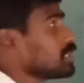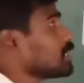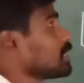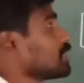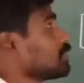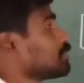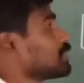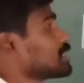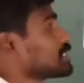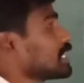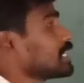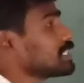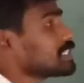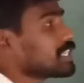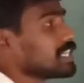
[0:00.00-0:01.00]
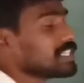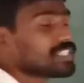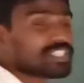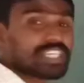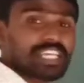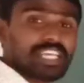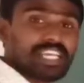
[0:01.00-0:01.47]
If the
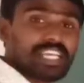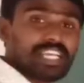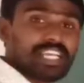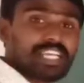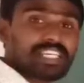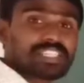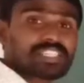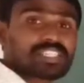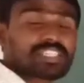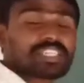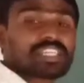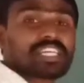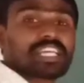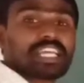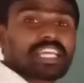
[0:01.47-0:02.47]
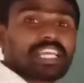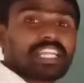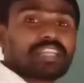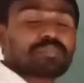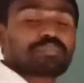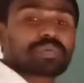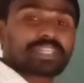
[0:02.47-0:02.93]
sentence is
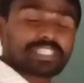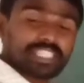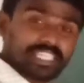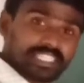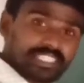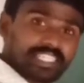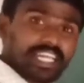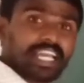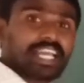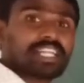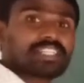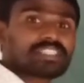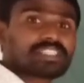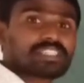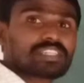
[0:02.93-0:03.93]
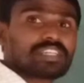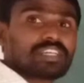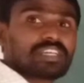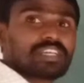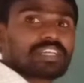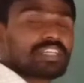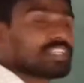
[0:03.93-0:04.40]
in present tense,
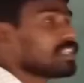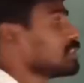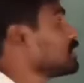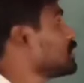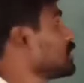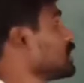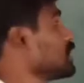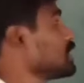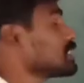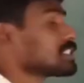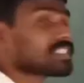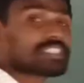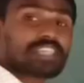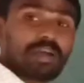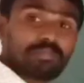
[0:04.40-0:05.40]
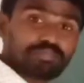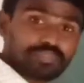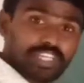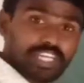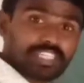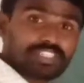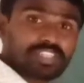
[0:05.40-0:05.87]
the
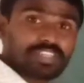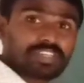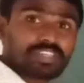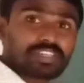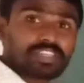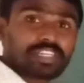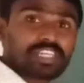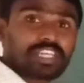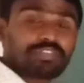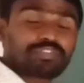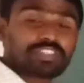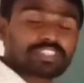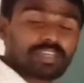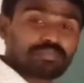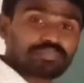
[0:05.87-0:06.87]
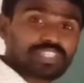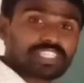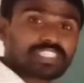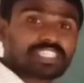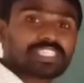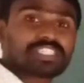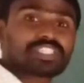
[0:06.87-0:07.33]
subject, if the
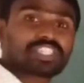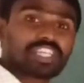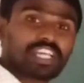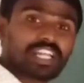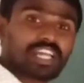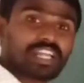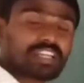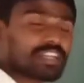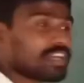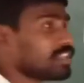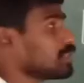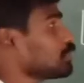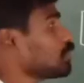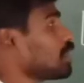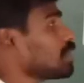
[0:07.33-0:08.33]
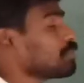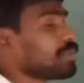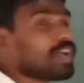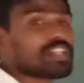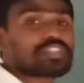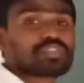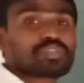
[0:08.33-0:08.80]
subject is singular, the verb
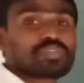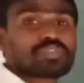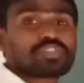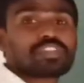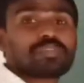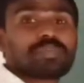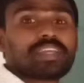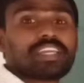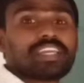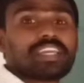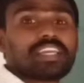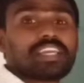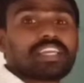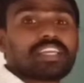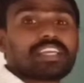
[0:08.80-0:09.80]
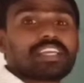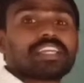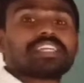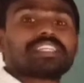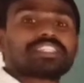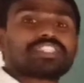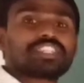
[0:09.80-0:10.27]
also should be
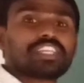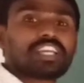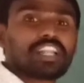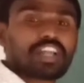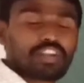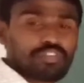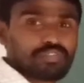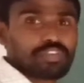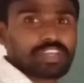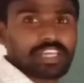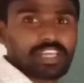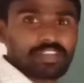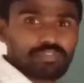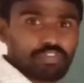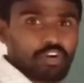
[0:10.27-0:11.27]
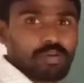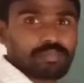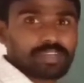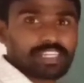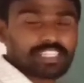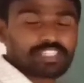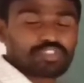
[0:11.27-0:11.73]
singular
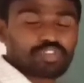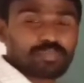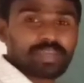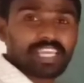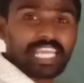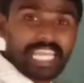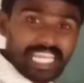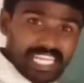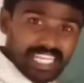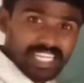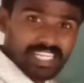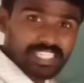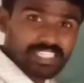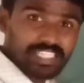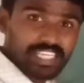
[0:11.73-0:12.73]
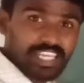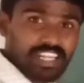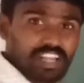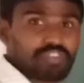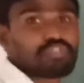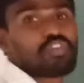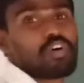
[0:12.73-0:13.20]
form. It should be in
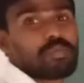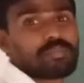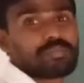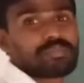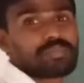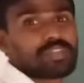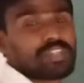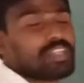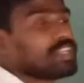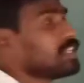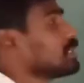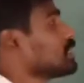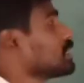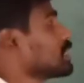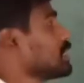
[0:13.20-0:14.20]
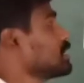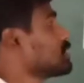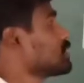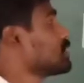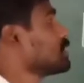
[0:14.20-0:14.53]
singular form, right?